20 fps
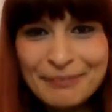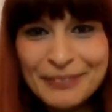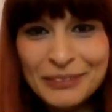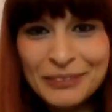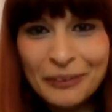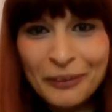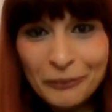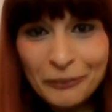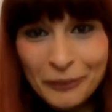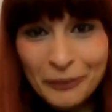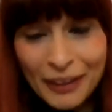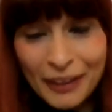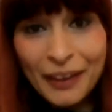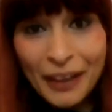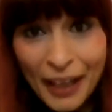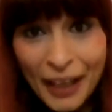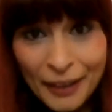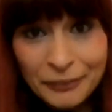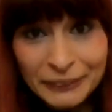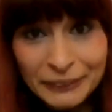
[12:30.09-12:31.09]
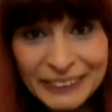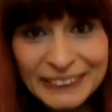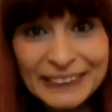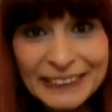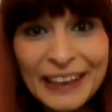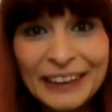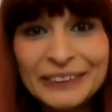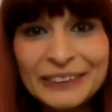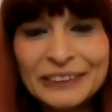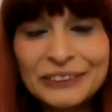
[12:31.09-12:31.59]
You know, uh, I would just
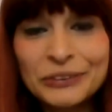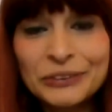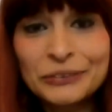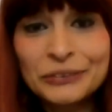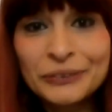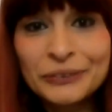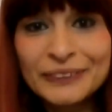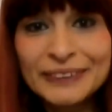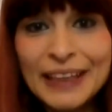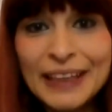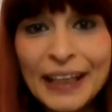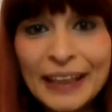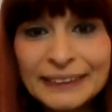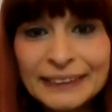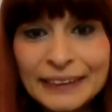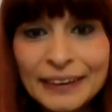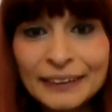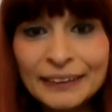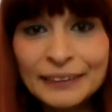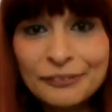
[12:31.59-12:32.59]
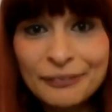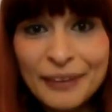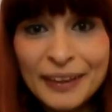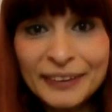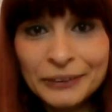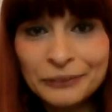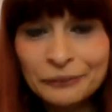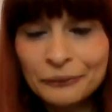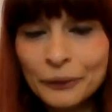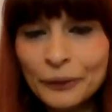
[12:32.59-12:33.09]
like to introduce that in the
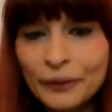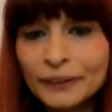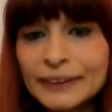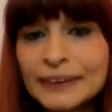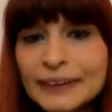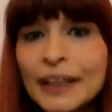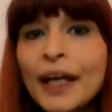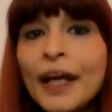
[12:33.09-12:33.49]
fashion world.